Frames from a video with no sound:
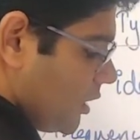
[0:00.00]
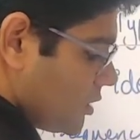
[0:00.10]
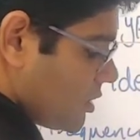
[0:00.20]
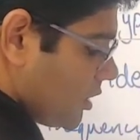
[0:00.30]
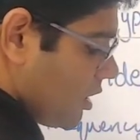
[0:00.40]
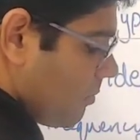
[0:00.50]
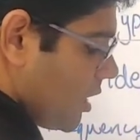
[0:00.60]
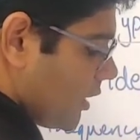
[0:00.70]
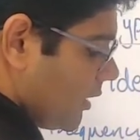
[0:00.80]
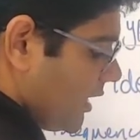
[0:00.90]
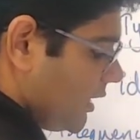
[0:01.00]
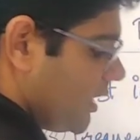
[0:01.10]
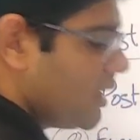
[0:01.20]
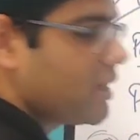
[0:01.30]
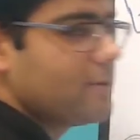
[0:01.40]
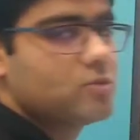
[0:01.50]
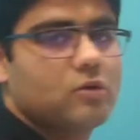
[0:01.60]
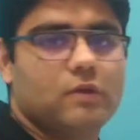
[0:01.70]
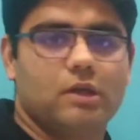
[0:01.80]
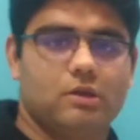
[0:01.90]
Instagram marketing 10 times
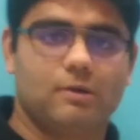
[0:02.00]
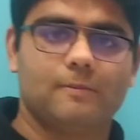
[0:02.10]
over here.